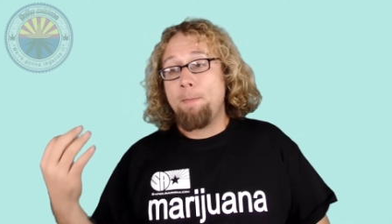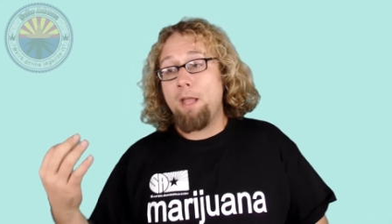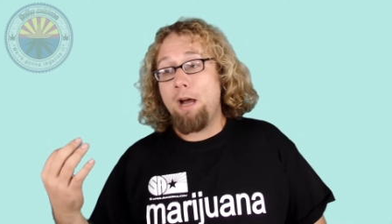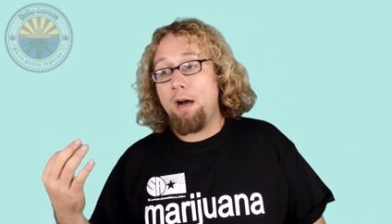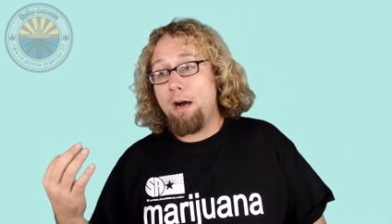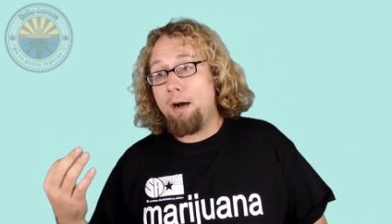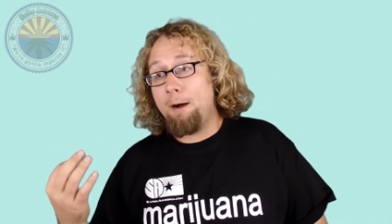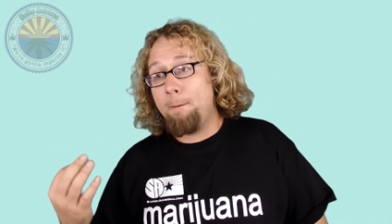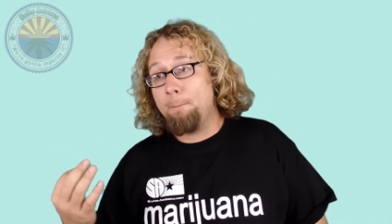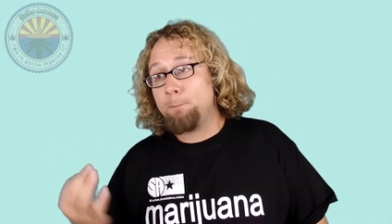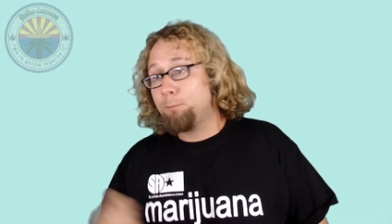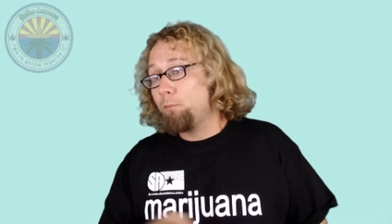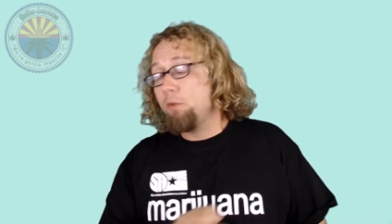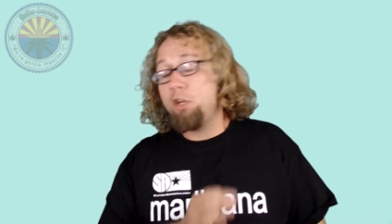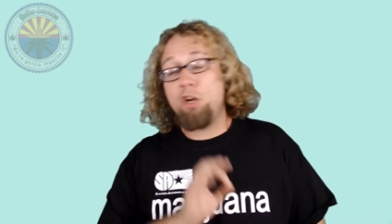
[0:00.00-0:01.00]

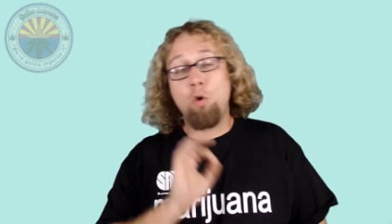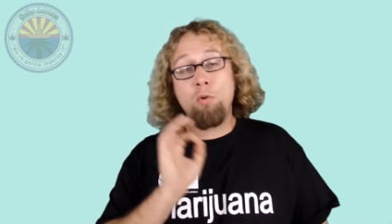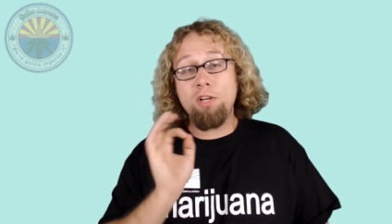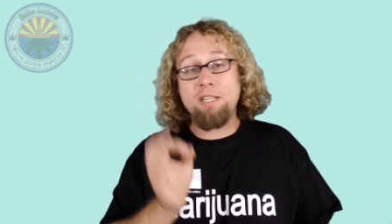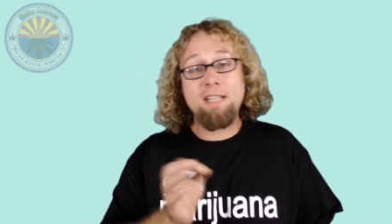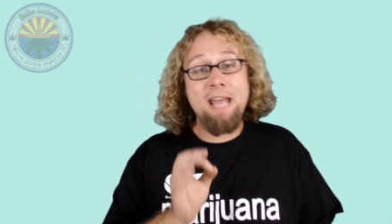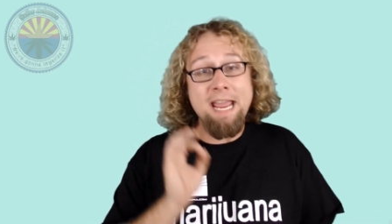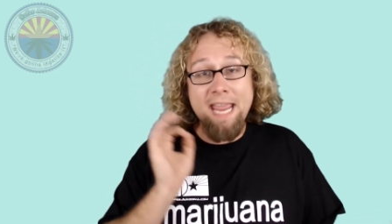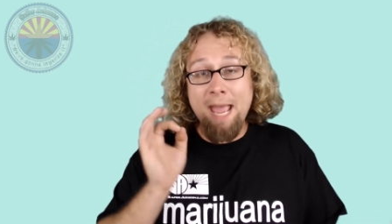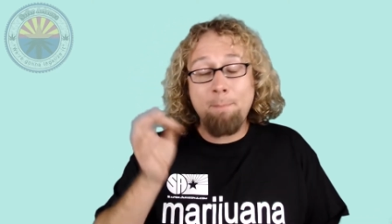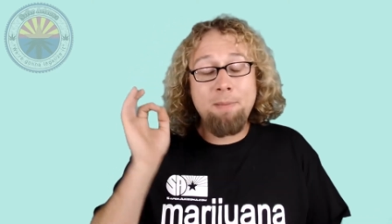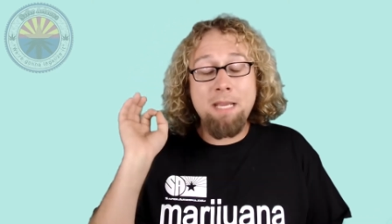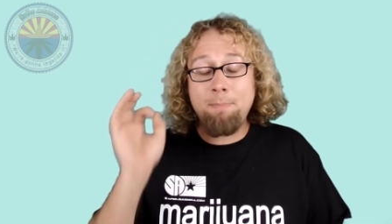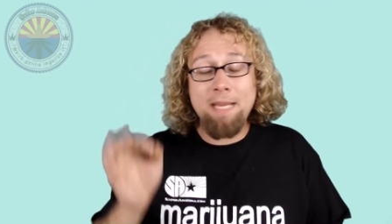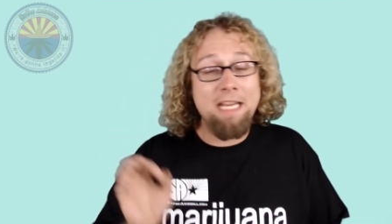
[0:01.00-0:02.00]
um, you know, we're saying M
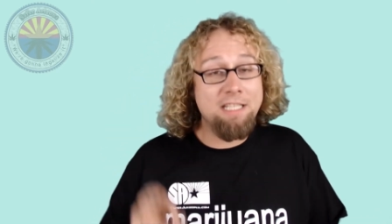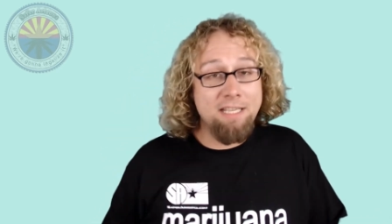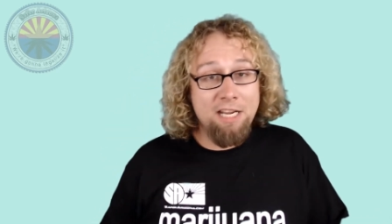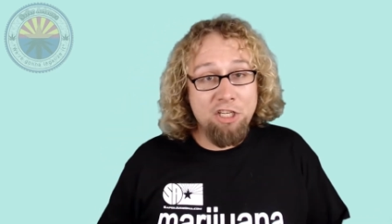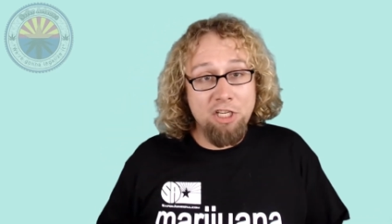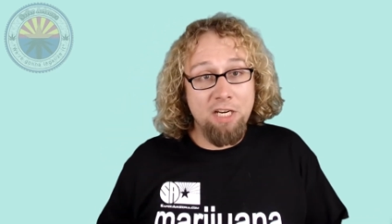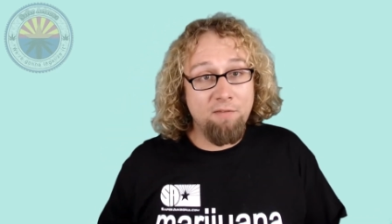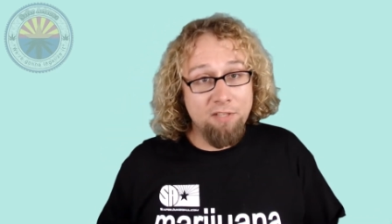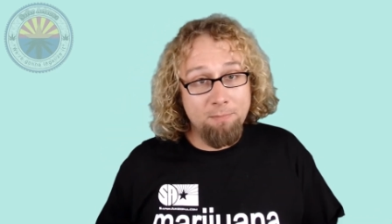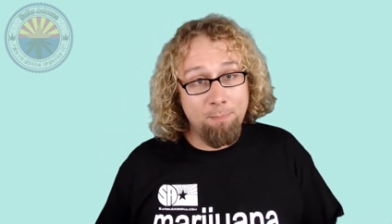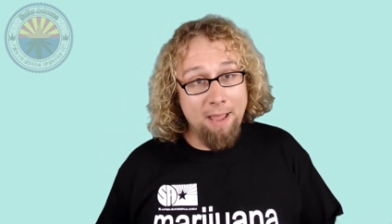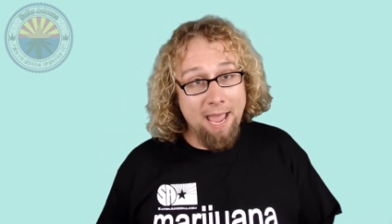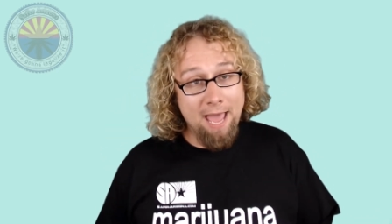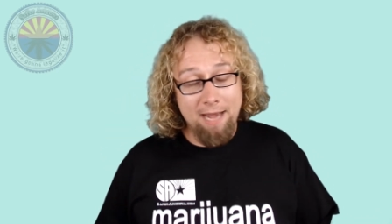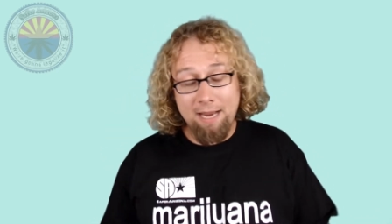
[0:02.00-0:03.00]
P P's initiative is
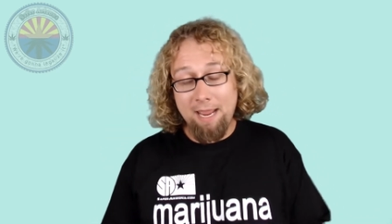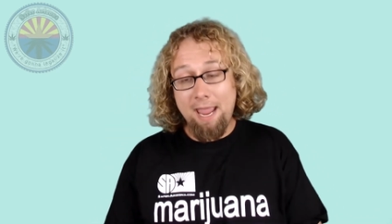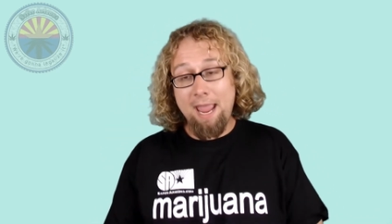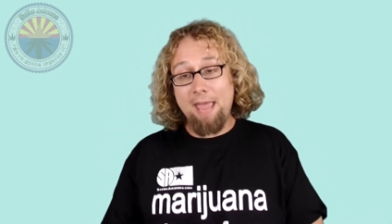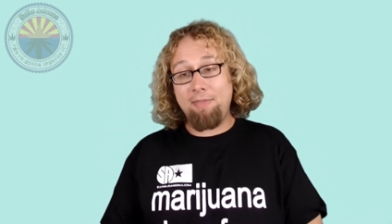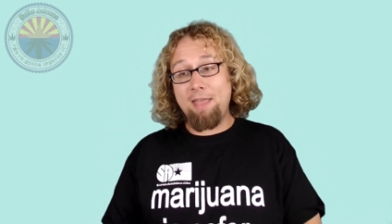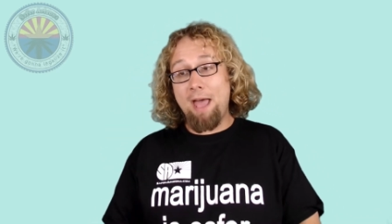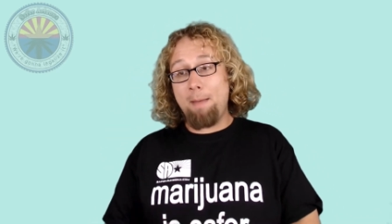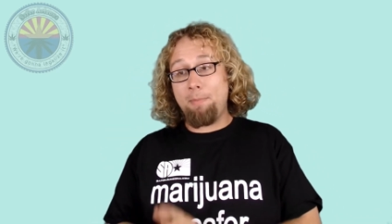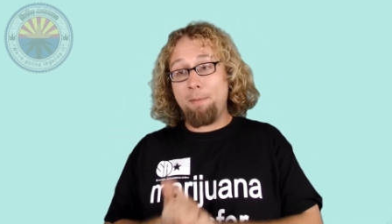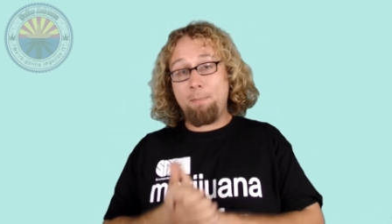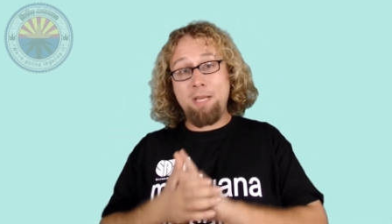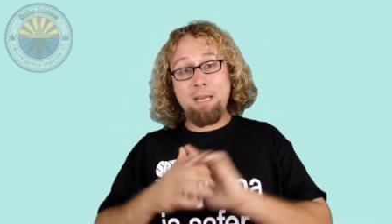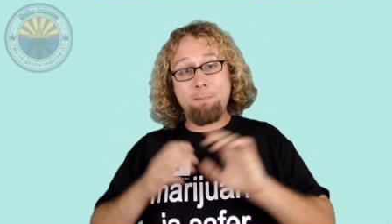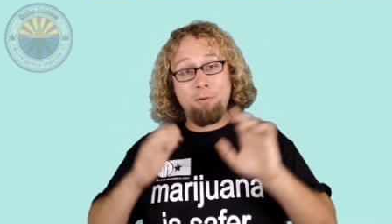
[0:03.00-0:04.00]
bad, and that the
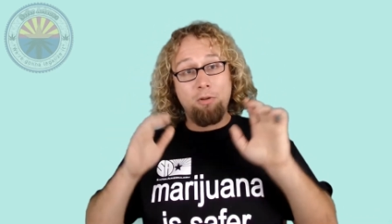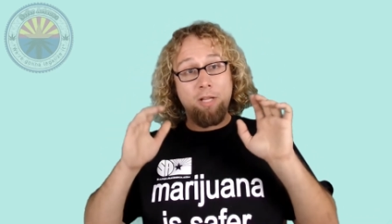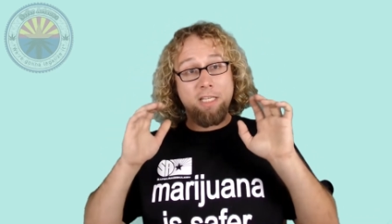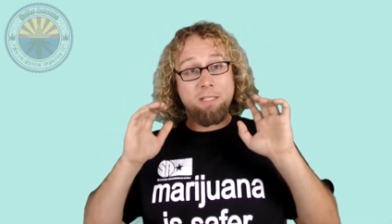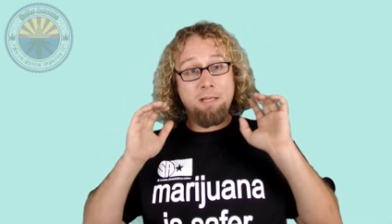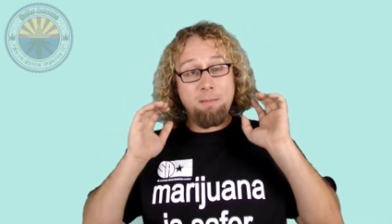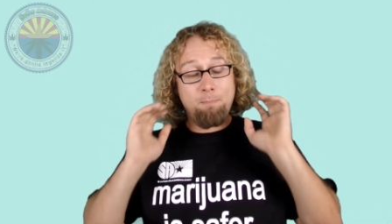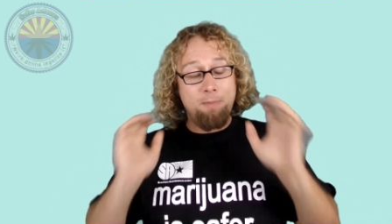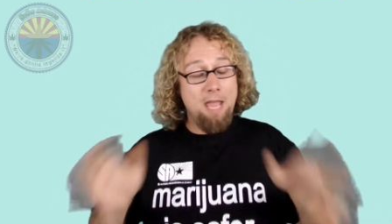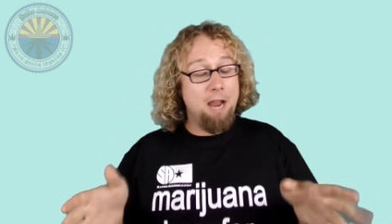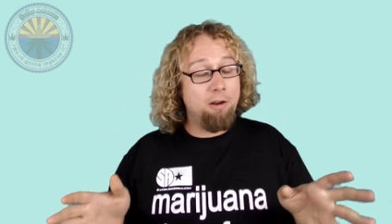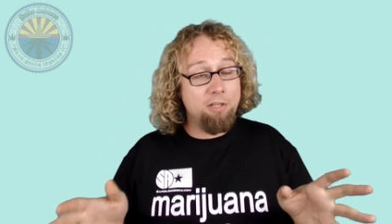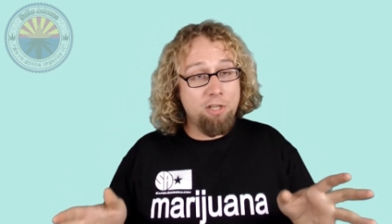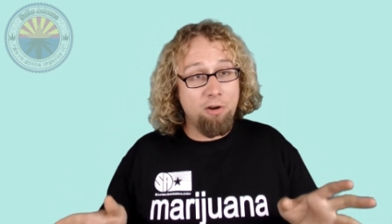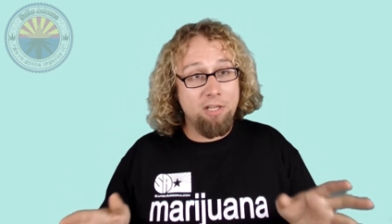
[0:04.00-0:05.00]
people, it's it,
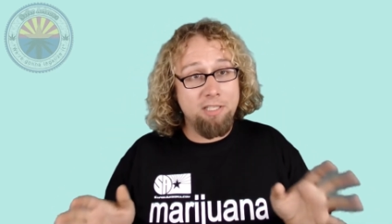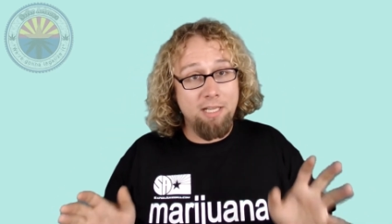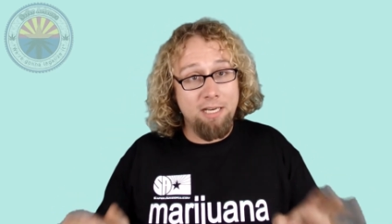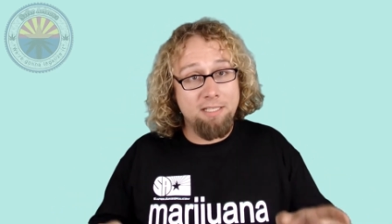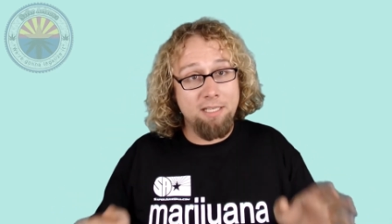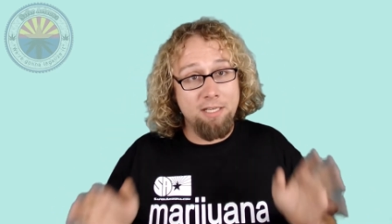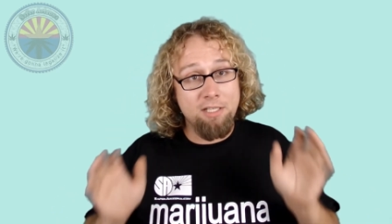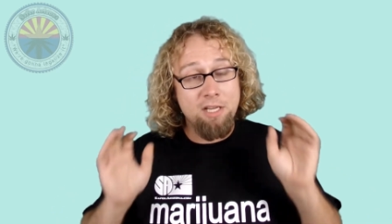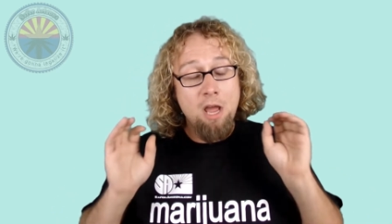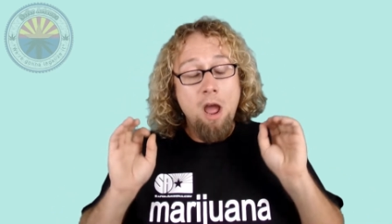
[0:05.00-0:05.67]
Arizona citizens